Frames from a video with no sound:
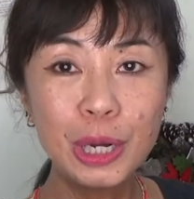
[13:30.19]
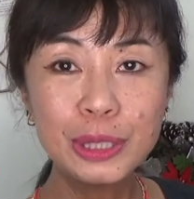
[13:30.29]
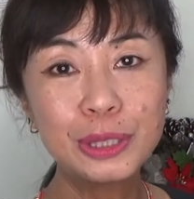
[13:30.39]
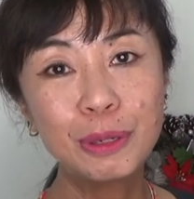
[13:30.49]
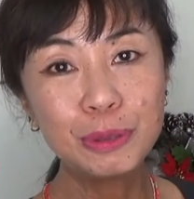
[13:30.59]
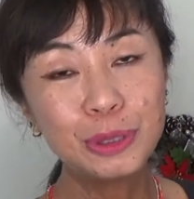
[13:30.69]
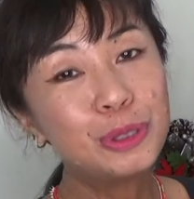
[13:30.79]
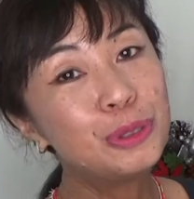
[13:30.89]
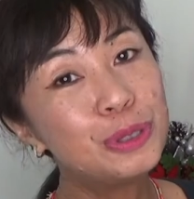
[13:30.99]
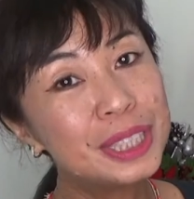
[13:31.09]
So
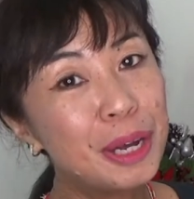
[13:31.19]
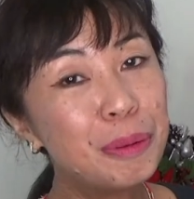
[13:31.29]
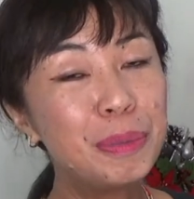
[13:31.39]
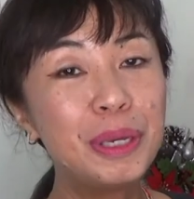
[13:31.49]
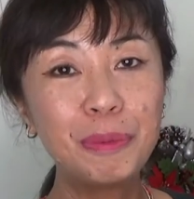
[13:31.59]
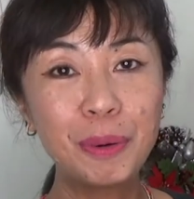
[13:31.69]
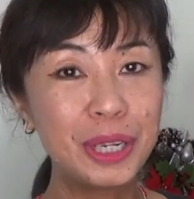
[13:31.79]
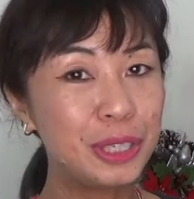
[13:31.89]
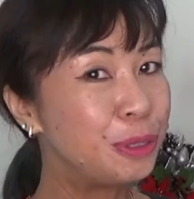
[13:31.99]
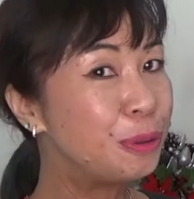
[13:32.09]
do tell me
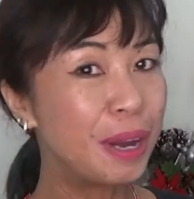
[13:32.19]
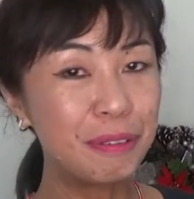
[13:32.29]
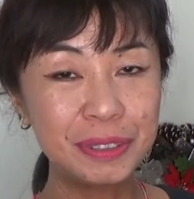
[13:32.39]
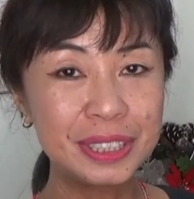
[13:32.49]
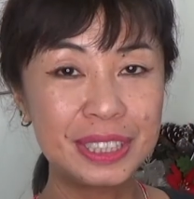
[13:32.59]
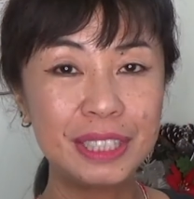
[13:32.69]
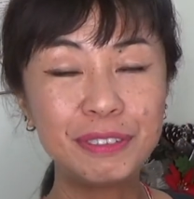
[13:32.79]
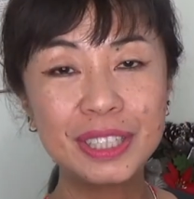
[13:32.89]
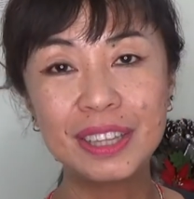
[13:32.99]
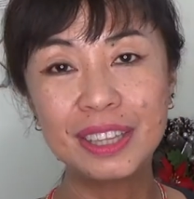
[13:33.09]
what you have received